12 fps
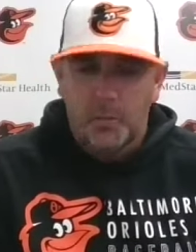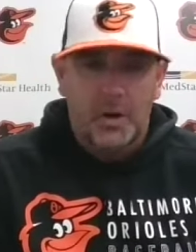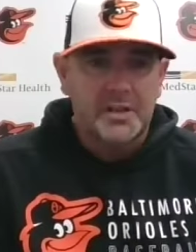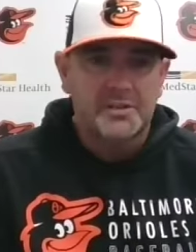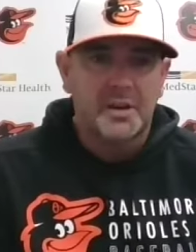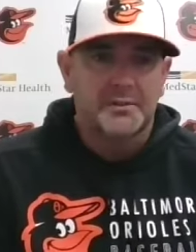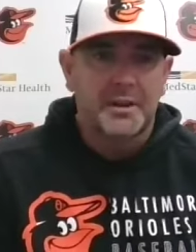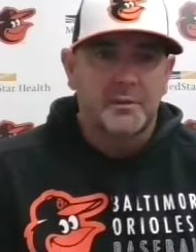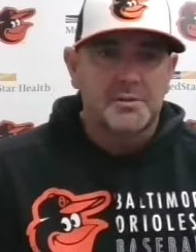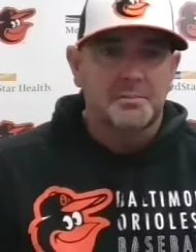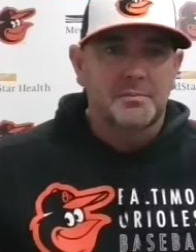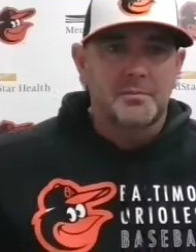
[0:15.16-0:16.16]
I just thought that
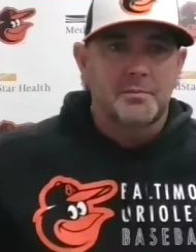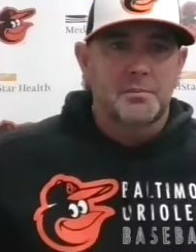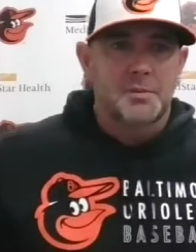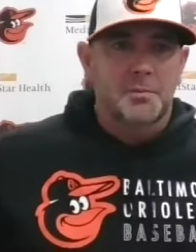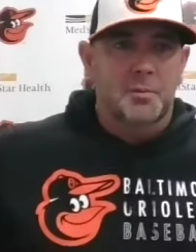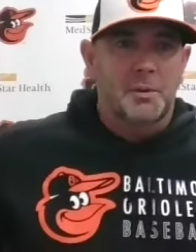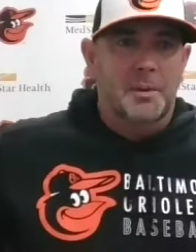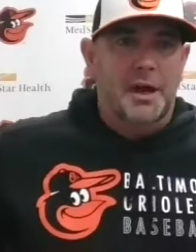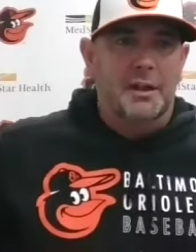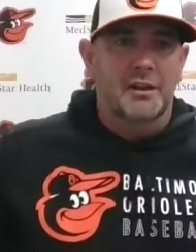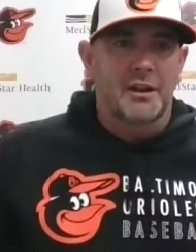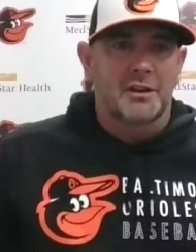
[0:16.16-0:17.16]
was pretty
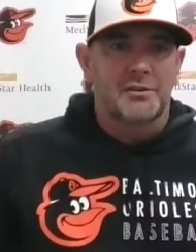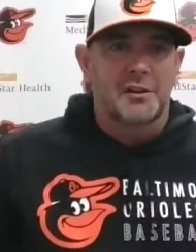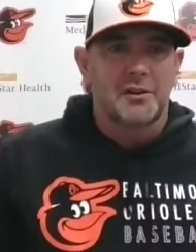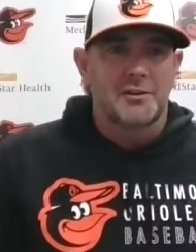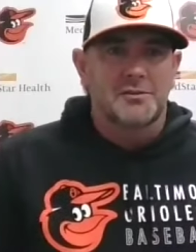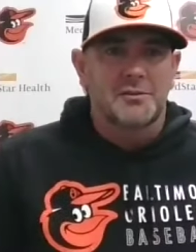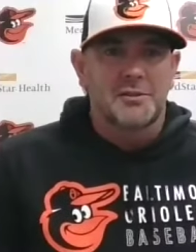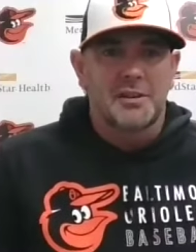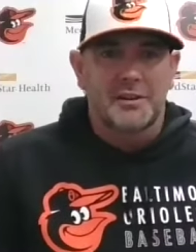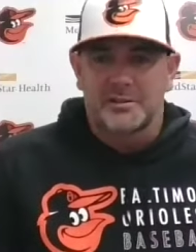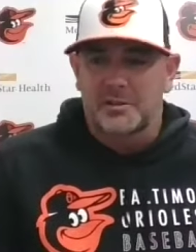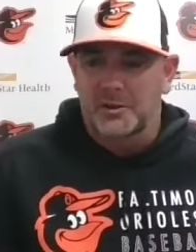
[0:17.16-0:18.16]
bad luck there.
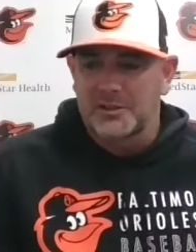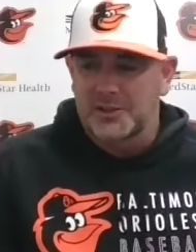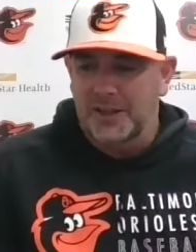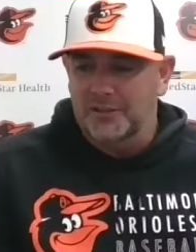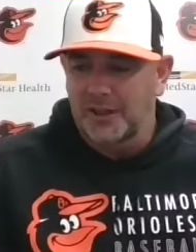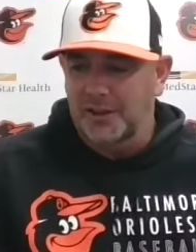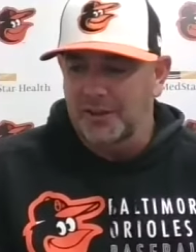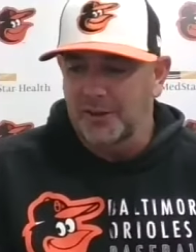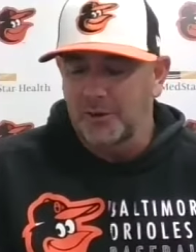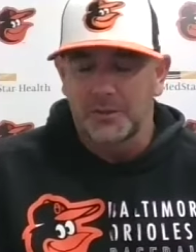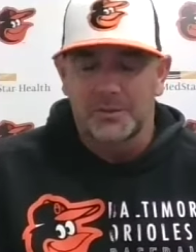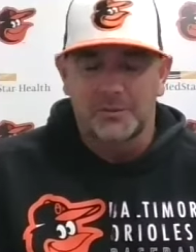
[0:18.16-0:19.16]
Uh, Tony
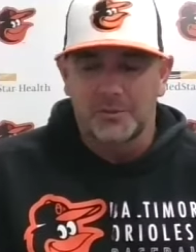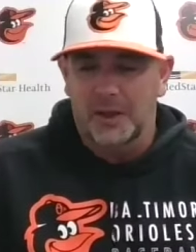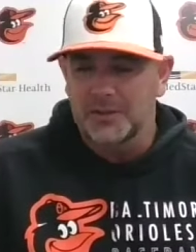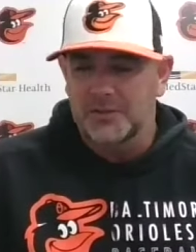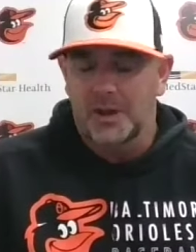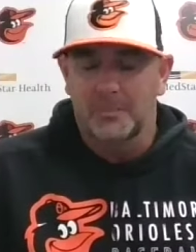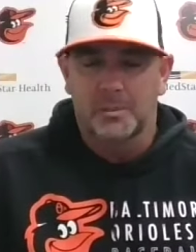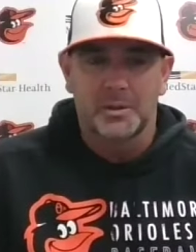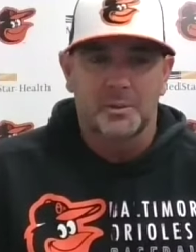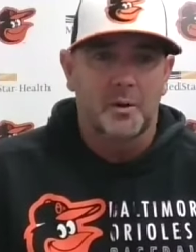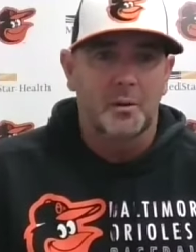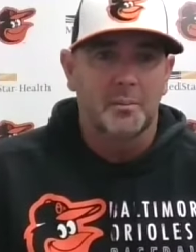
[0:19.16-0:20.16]
Santander with nice job
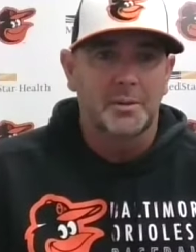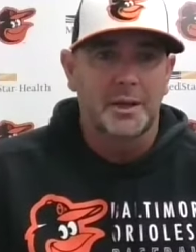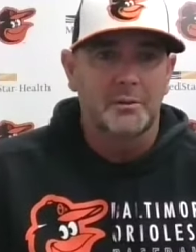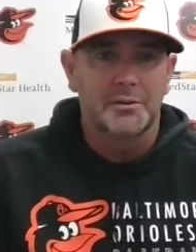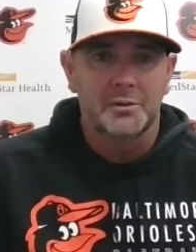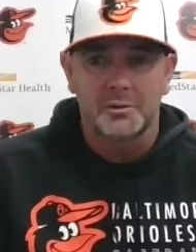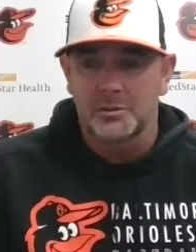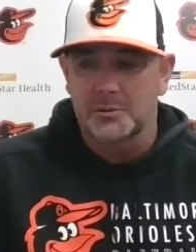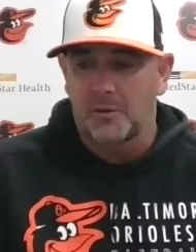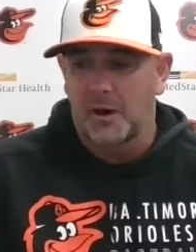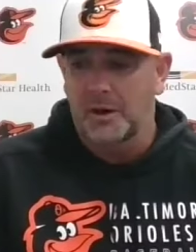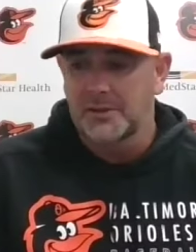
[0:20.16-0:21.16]
putting the ball in play with two
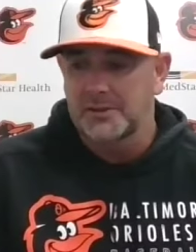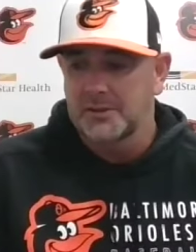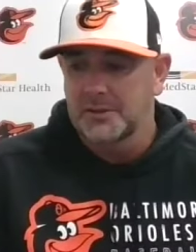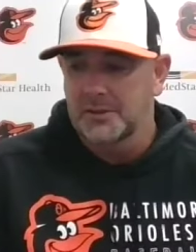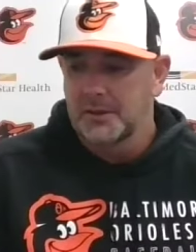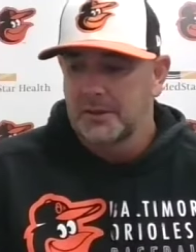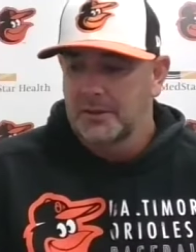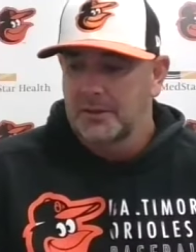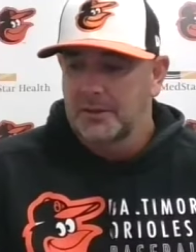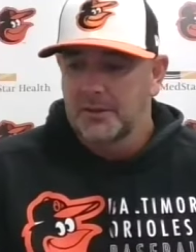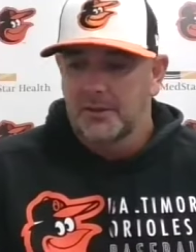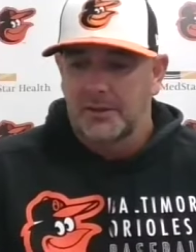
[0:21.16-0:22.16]
strikes
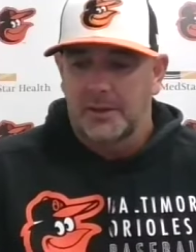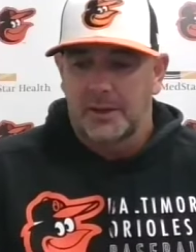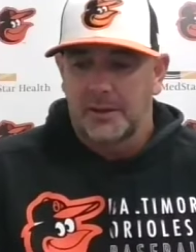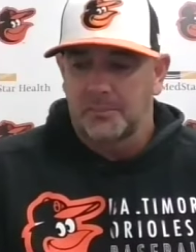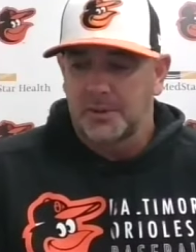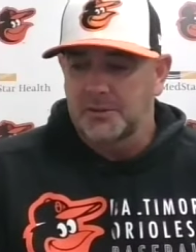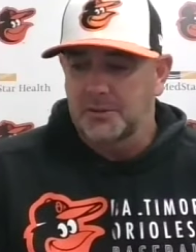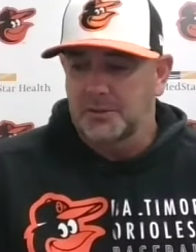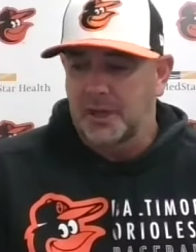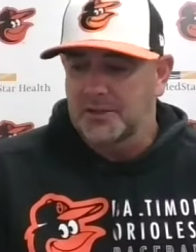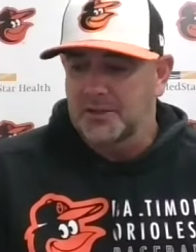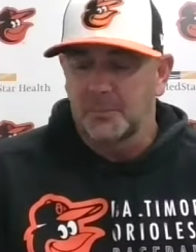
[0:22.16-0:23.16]
and a pitcher
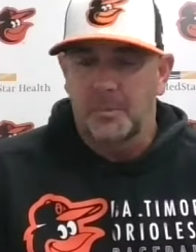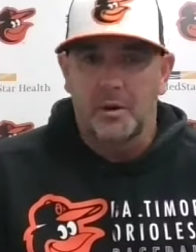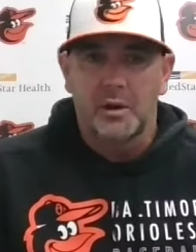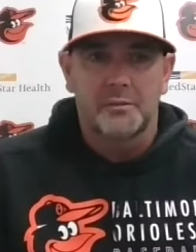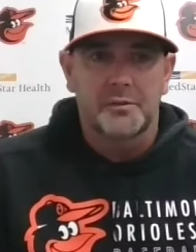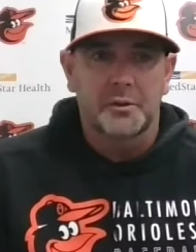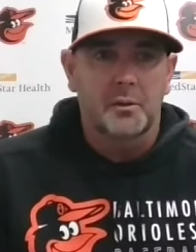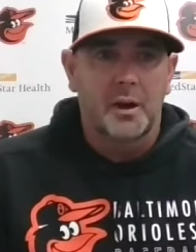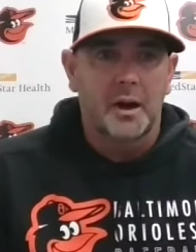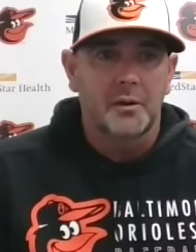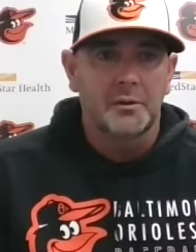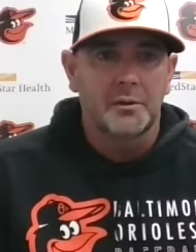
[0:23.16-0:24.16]
catching the ball off the
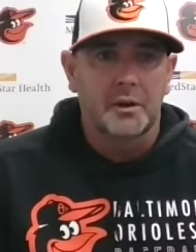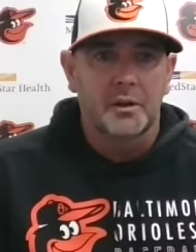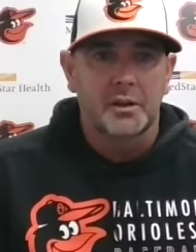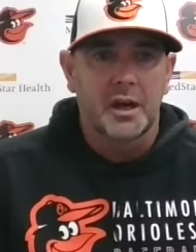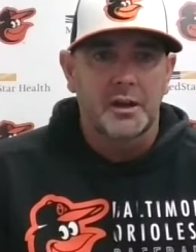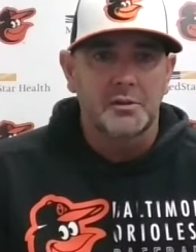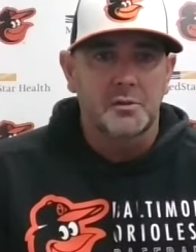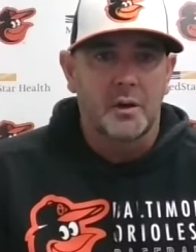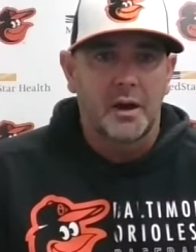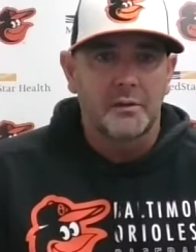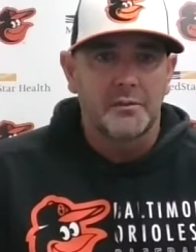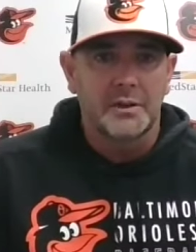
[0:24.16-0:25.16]
ground on a line
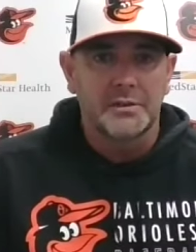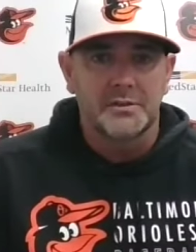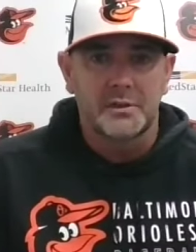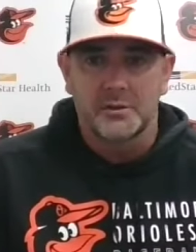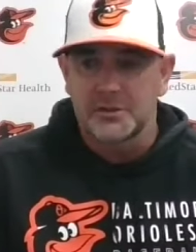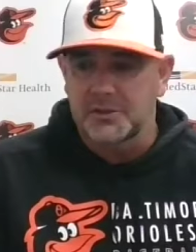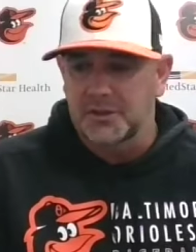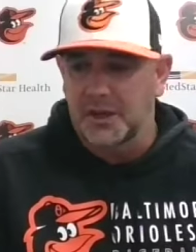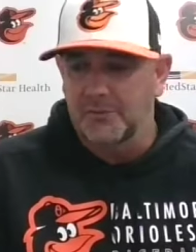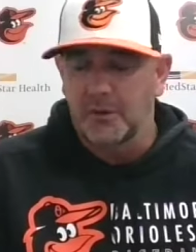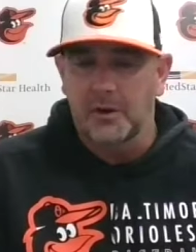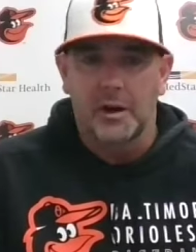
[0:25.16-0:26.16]
drive. That's, you don't see
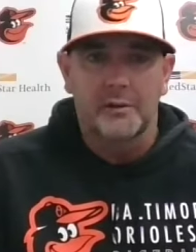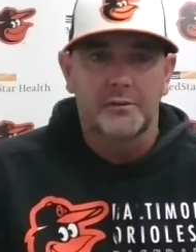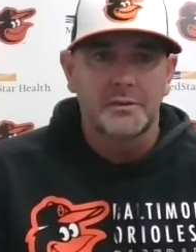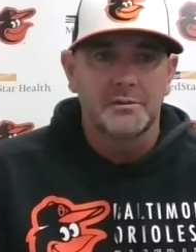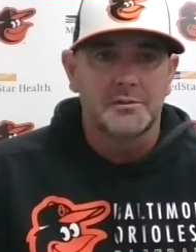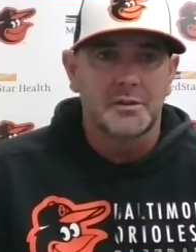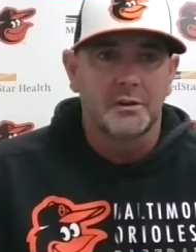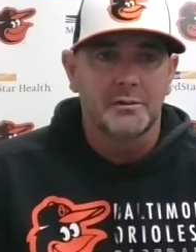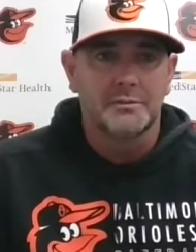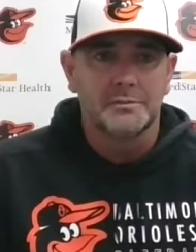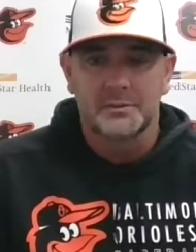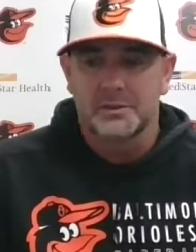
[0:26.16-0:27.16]
that very often.
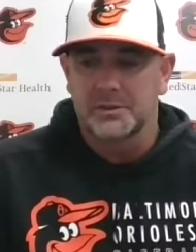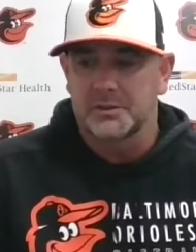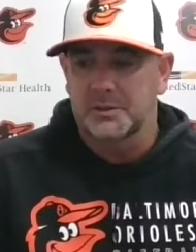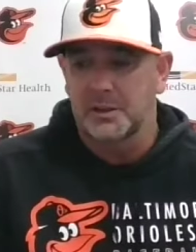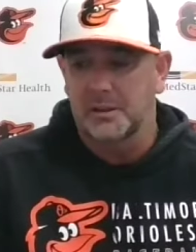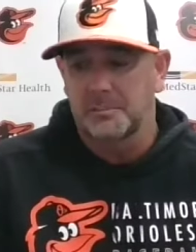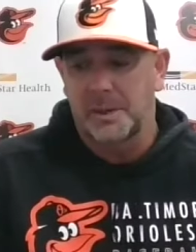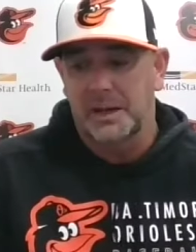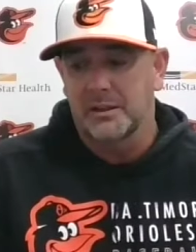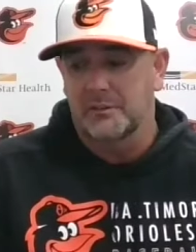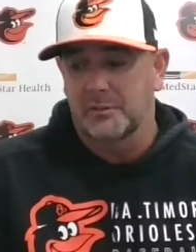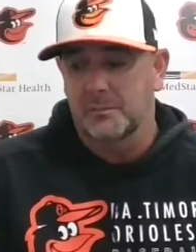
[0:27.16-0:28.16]
So just uh,
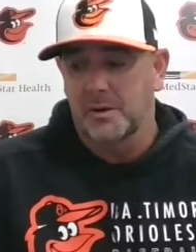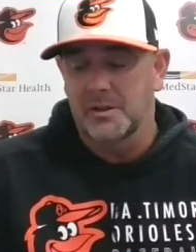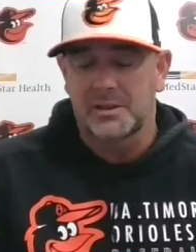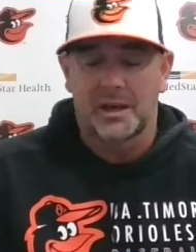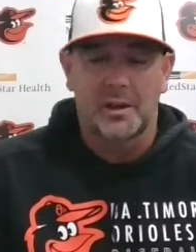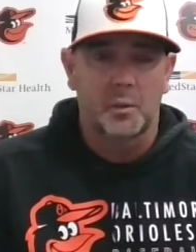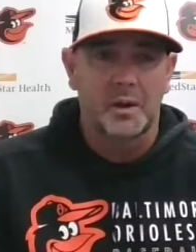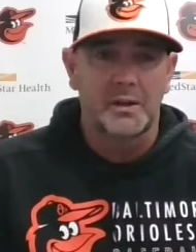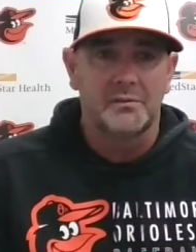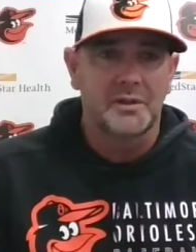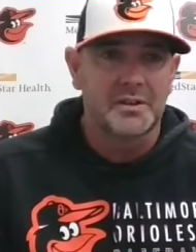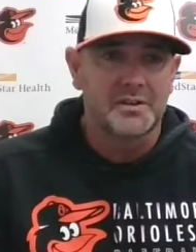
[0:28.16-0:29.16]
bad luck from us, kind of the way
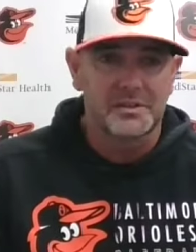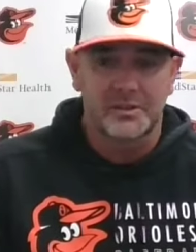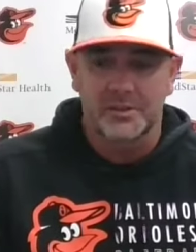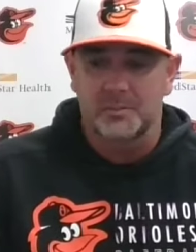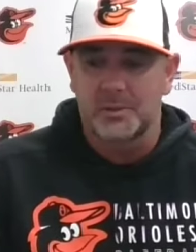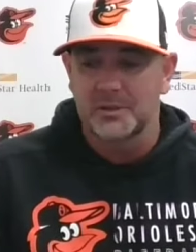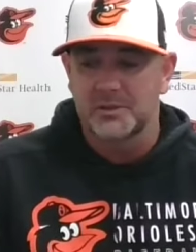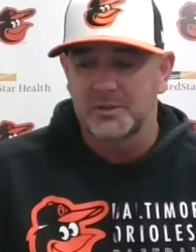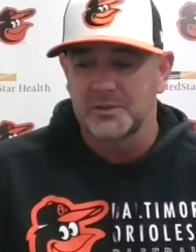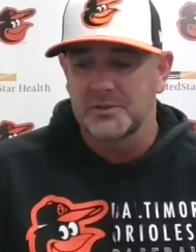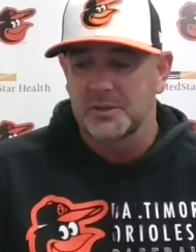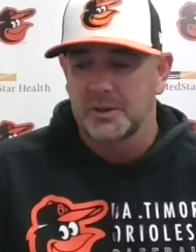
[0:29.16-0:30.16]
he finishes his
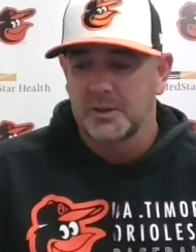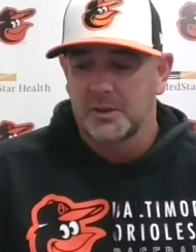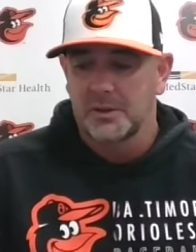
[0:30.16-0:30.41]
pitches